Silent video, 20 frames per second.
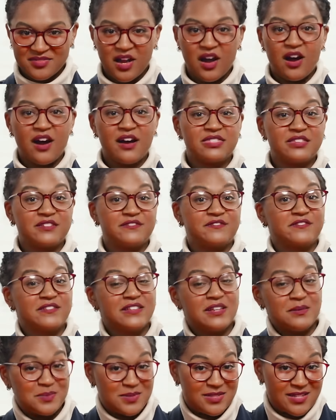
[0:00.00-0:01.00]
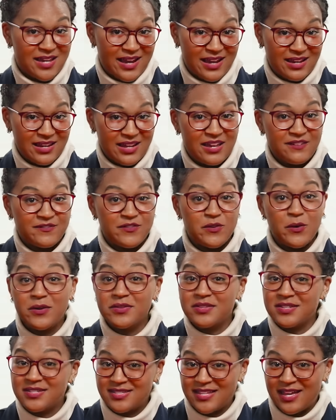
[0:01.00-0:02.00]
On the flip side, if you're
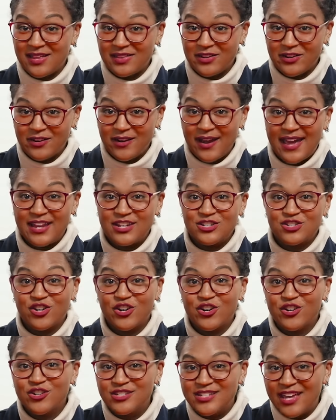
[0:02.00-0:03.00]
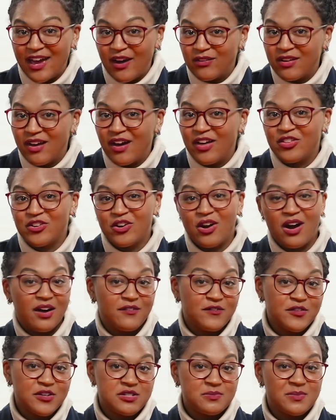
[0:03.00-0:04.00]
the seller and turn down other
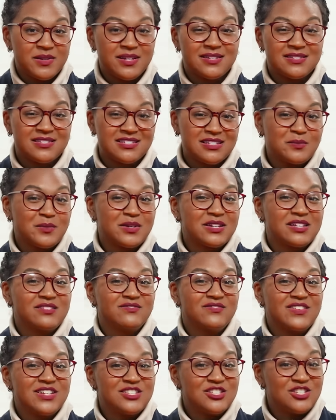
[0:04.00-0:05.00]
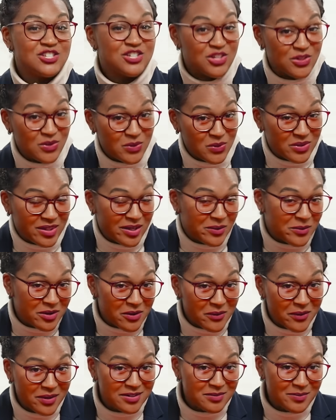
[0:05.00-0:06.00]
offers because someone convinced you they were
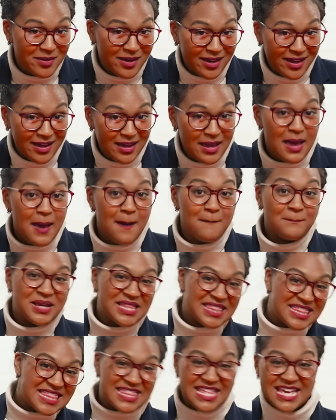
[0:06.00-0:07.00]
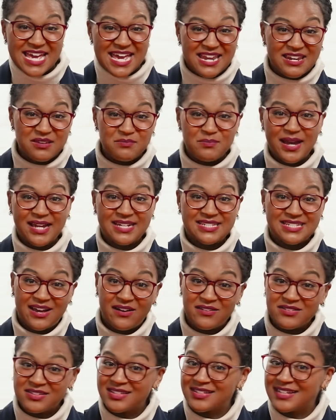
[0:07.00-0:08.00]
going to buy, but then backed
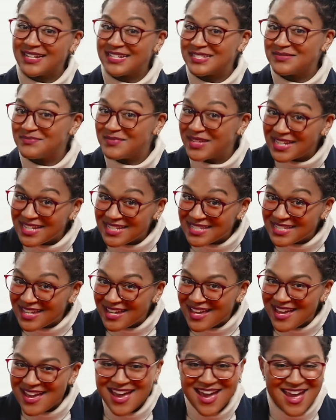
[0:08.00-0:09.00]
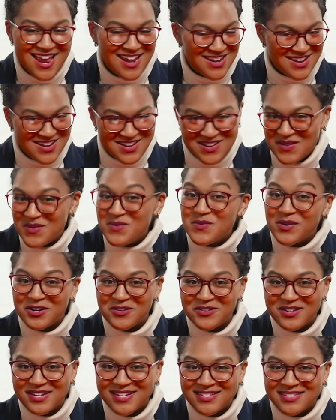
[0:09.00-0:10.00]
out at the last minute, no
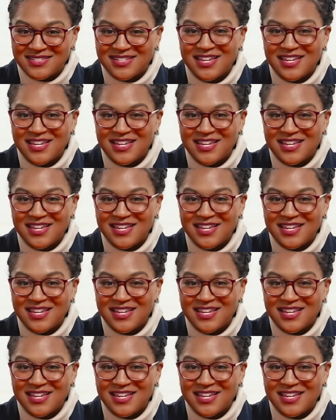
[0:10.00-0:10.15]
worries.